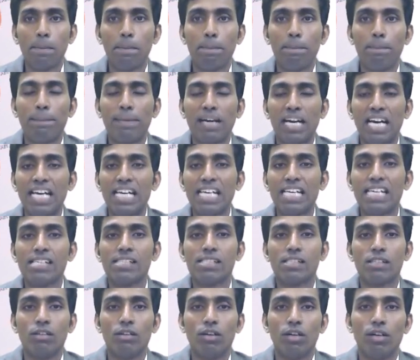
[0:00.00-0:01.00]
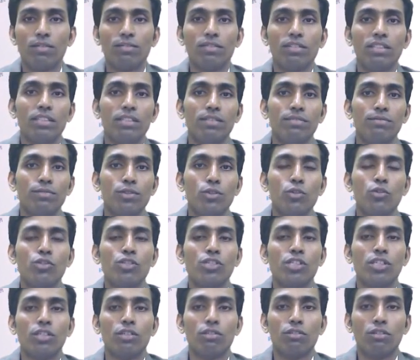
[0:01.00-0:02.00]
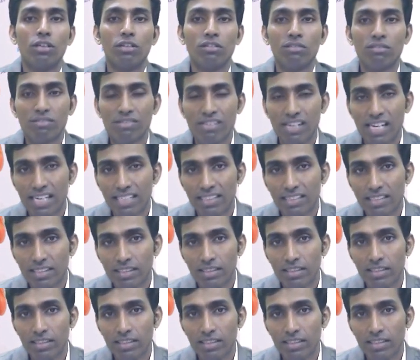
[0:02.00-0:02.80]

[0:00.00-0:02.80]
price of the future contract.